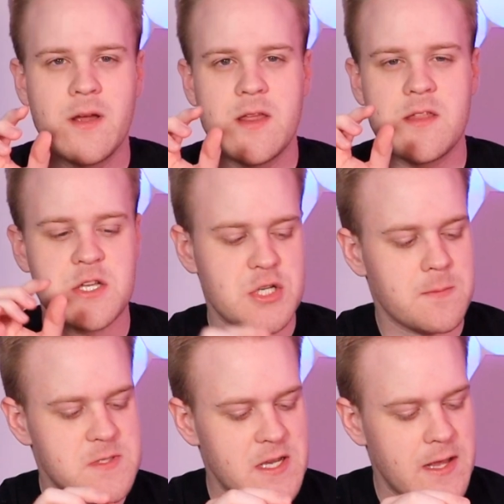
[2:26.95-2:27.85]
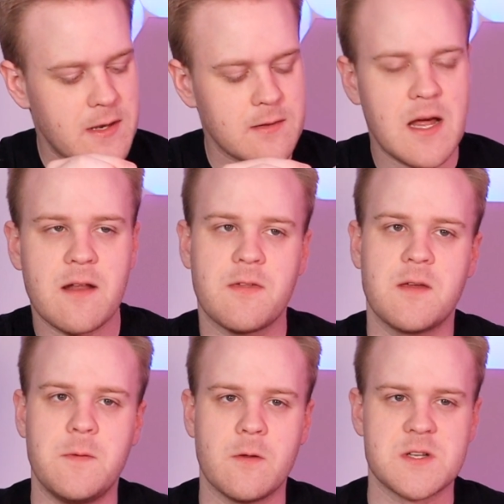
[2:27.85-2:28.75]
The chips in a lot of the
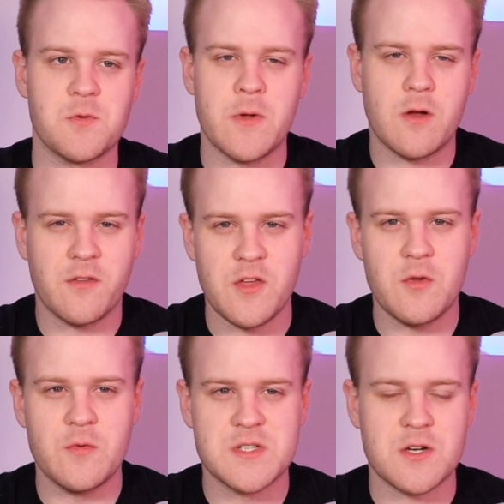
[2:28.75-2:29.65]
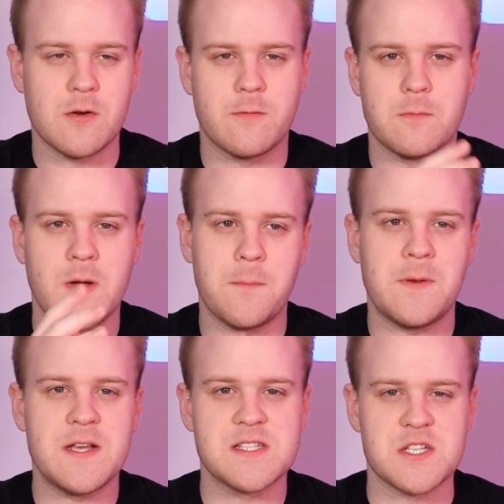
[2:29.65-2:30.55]
computers that we all use are from
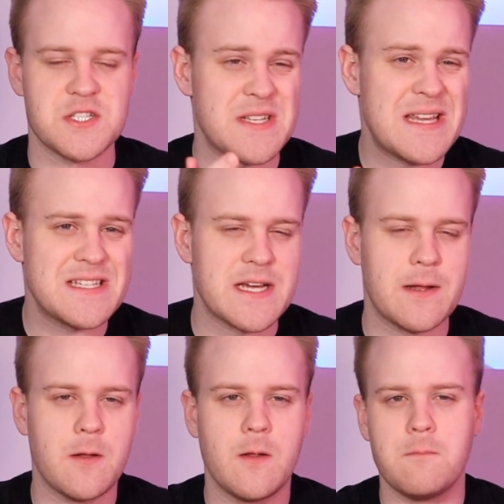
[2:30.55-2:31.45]
companies such as Intel,